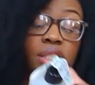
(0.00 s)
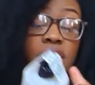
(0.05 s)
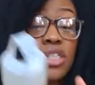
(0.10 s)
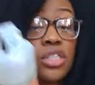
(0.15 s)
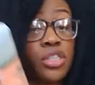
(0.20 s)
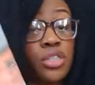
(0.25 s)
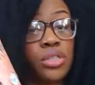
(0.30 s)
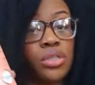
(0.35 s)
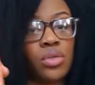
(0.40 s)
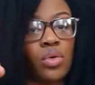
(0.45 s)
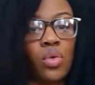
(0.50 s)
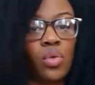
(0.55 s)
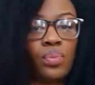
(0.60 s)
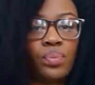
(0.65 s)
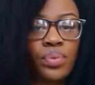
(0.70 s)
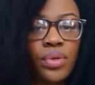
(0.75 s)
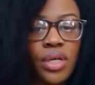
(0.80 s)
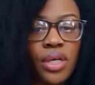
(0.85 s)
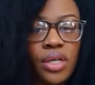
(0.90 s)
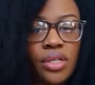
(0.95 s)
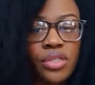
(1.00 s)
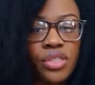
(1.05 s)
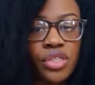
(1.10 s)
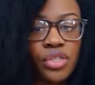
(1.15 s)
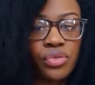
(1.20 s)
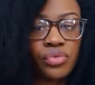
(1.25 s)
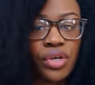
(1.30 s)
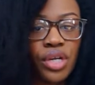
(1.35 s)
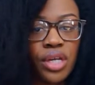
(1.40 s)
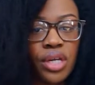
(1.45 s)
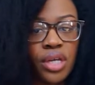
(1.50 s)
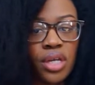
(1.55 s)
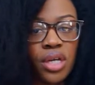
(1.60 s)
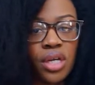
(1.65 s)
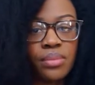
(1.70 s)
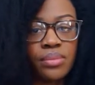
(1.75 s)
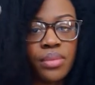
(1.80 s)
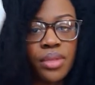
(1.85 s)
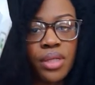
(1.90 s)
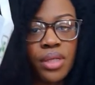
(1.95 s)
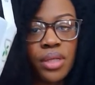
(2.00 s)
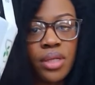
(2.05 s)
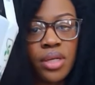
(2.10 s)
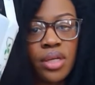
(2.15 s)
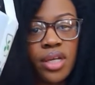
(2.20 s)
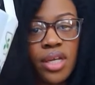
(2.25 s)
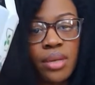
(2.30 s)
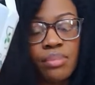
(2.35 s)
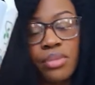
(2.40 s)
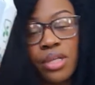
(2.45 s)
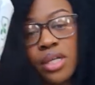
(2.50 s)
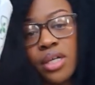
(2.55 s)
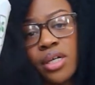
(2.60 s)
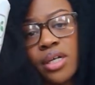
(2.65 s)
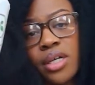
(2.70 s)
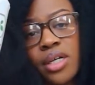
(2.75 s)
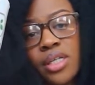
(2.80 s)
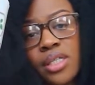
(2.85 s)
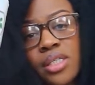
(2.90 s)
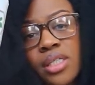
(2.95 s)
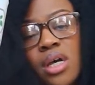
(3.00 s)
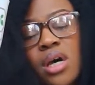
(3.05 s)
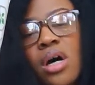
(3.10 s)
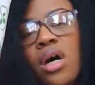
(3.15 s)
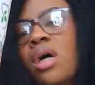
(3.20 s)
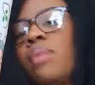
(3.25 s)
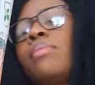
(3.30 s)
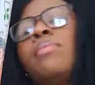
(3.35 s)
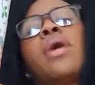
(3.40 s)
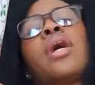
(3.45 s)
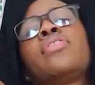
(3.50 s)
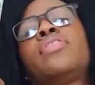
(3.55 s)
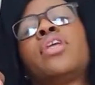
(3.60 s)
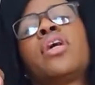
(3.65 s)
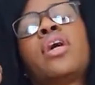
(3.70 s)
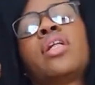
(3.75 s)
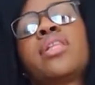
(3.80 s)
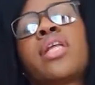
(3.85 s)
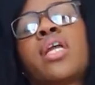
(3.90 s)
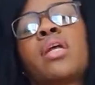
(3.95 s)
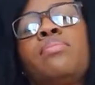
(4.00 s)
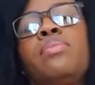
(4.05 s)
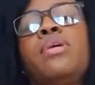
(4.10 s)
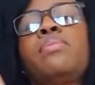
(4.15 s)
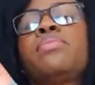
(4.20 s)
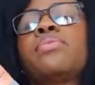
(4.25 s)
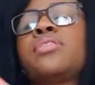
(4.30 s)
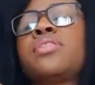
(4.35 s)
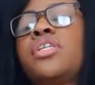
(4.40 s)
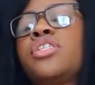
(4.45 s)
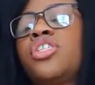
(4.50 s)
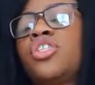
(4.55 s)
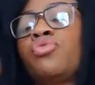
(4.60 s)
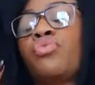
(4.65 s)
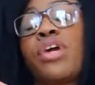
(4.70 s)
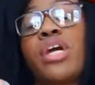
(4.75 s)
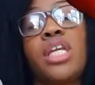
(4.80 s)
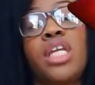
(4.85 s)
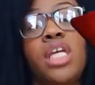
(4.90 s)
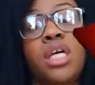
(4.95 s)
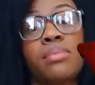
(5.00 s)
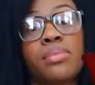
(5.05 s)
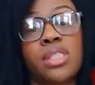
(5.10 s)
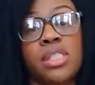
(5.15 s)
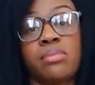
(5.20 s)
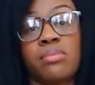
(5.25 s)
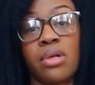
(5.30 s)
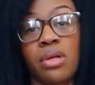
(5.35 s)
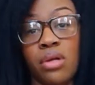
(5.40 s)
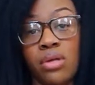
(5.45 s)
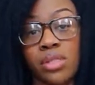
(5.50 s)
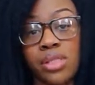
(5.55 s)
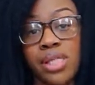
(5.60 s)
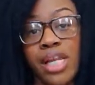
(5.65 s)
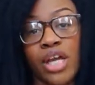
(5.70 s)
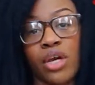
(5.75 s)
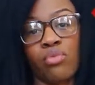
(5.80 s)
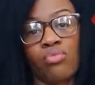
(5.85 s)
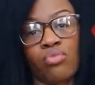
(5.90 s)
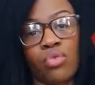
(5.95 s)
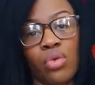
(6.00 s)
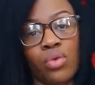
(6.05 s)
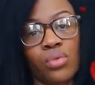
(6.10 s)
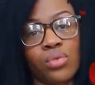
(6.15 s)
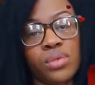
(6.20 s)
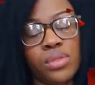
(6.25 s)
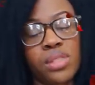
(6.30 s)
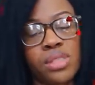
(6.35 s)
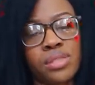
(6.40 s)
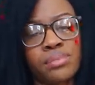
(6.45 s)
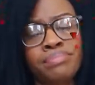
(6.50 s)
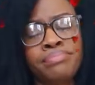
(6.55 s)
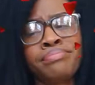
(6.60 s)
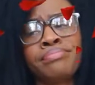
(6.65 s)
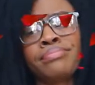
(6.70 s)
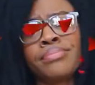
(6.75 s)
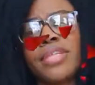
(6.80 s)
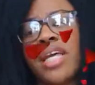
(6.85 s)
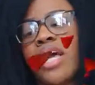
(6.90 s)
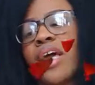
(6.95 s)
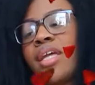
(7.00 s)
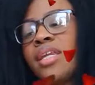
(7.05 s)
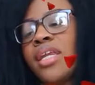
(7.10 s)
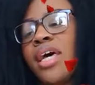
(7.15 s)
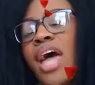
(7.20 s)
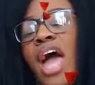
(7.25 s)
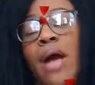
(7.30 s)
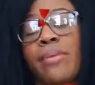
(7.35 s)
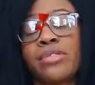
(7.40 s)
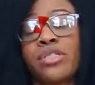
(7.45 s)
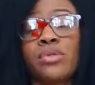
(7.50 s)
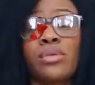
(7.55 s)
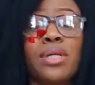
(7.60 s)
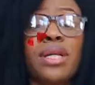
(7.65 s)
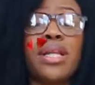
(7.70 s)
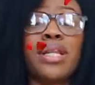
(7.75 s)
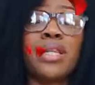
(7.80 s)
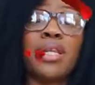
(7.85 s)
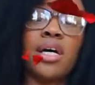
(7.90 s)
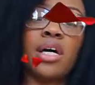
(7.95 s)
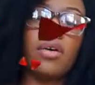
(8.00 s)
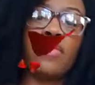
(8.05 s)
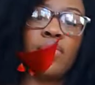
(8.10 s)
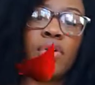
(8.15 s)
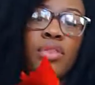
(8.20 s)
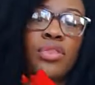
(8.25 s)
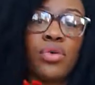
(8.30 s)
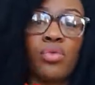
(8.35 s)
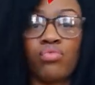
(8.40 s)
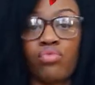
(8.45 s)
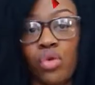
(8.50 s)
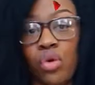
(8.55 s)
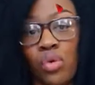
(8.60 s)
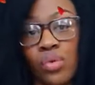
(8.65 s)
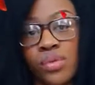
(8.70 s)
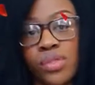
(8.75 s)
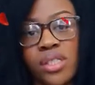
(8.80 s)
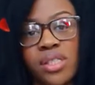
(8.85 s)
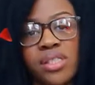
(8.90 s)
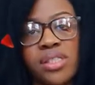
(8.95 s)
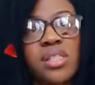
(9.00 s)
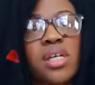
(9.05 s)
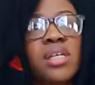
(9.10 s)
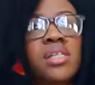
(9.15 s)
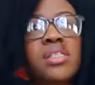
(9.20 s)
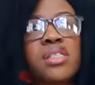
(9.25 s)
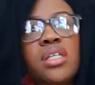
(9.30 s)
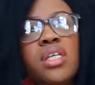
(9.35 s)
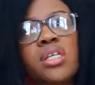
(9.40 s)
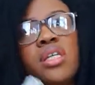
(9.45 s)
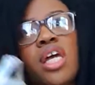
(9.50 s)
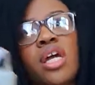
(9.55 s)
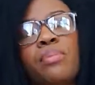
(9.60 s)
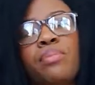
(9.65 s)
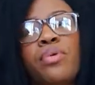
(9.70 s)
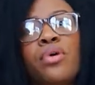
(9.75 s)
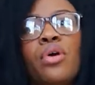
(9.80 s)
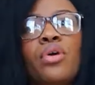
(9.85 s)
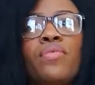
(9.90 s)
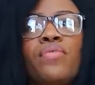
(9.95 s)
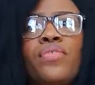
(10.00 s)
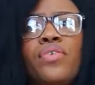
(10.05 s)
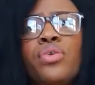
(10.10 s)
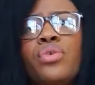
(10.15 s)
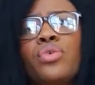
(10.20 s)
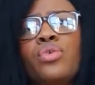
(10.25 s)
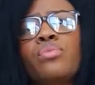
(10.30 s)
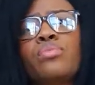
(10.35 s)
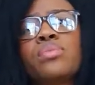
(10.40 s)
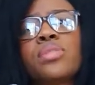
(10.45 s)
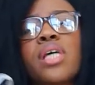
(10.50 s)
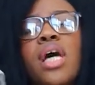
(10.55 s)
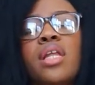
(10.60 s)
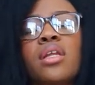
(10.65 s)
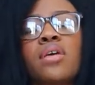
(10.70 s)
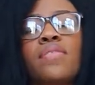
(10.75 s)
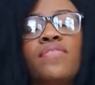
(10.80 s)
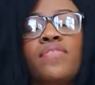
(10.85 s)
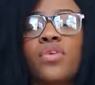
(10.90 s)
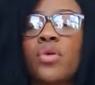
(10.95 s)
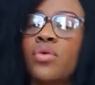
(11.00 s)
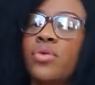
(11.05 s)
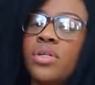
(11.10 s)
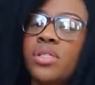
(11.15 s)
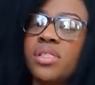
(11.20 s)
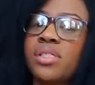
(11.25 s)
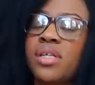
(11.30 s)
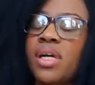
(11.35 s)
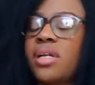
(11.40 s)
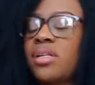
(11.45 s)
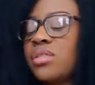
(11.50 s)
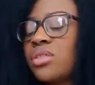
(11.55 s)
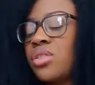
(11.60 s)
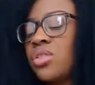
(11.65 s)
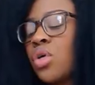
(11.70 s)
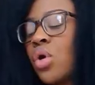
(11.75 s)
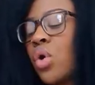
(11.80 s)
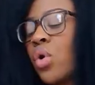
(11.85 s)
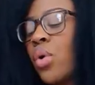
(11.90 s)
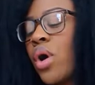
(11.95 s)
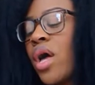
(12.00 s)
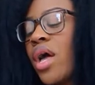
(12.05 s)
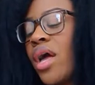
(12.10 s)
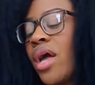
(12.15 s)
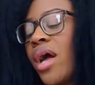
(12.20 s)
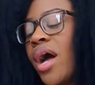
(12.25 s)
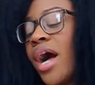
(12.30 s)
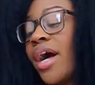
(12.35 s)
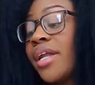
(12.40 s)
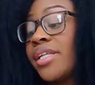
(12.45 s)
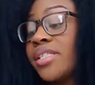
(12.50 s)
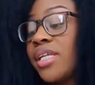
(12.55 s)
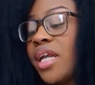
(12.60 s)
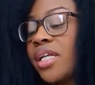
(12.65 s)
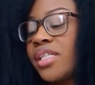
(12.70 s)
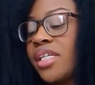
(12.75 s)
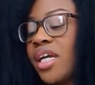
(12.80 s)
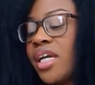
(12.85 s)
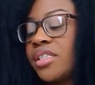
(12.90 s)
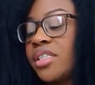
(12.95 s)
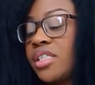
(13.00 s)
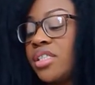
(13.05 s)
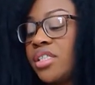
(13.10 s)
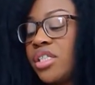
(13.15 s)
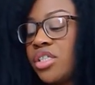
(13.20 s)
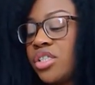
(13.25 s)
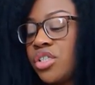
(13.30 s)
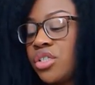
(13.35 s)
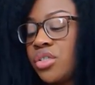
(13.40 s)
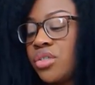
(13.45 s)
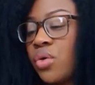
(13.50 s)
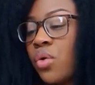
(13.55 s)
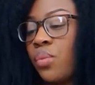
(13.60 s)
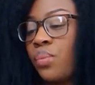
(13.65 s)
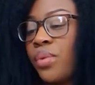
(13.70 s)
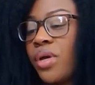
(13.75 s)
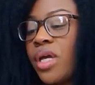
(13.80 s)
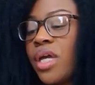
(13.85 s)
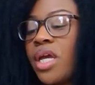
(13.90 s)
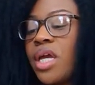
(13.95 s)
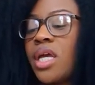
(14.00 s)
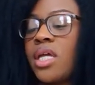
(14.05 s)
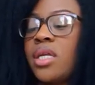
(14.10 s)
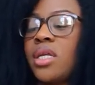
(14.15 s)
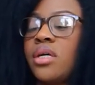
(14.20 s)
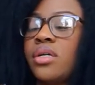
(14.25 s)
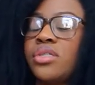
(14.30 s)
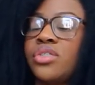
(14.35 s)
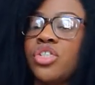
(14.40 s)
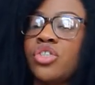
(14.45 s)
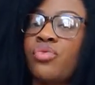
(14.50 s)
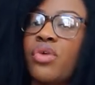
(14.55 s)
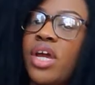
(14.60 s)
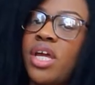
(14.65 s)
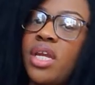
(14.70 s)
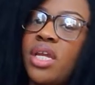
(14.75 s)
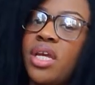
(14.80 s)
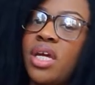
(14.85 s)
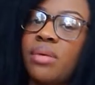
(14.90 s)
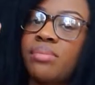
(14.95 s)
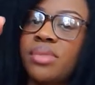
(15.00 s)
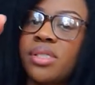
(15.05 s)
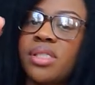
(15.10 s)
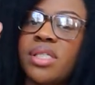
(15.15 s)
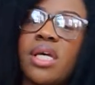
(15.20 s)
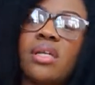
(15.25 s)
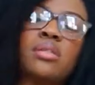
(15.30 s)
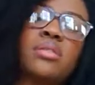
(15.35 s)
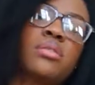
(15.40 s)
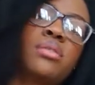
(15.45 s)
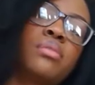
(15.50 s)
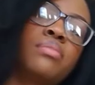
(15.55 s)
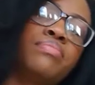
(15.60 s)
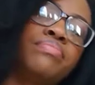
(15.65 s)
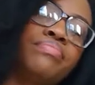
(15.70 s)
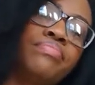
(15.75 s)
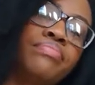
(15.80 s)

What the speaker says: dish soap in Geranium, because I think a lot of people said Geranium smells like rose. And I absolutely love the rose scent in like perfumes. I love floral scents. So I decided to get the dish soap in Geranium scent.